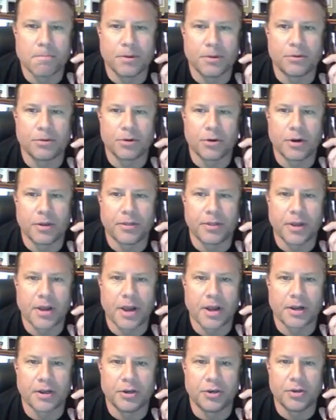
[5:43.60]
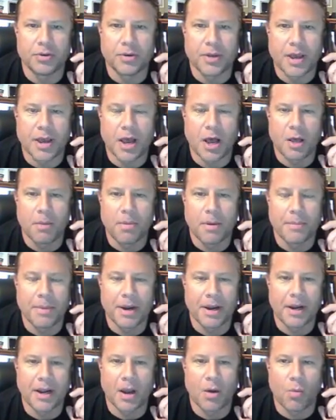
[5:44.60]
Is there anything I can do to help? I mean,
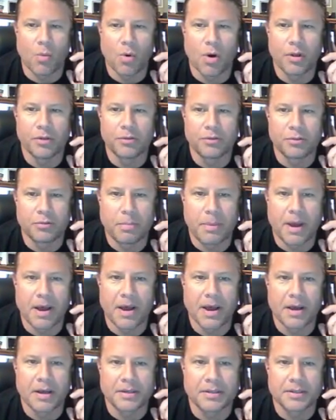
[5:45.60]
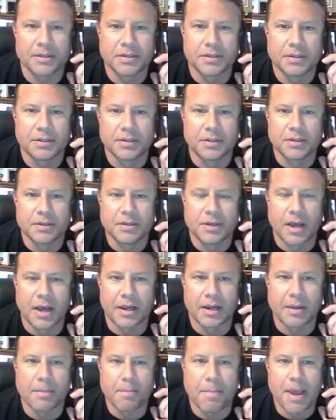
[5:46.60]
I got one spot.
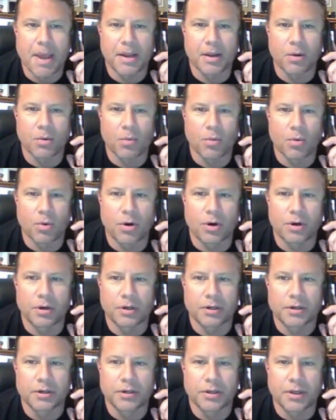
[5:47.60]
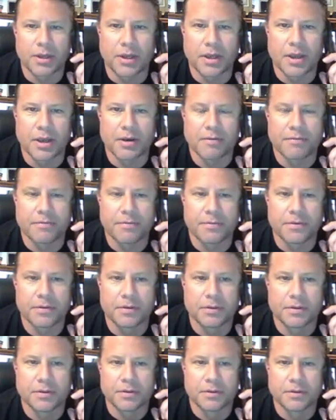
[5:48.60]
I can make it work if,
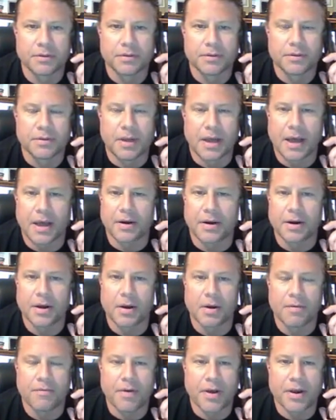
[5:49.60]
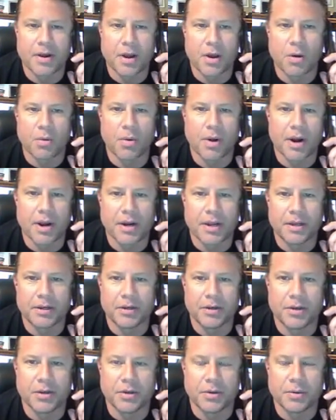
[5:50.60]
I don't know, if I know what I need
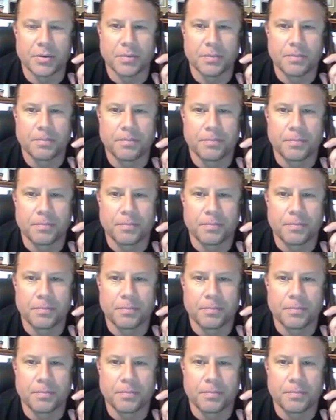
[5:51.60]
to do.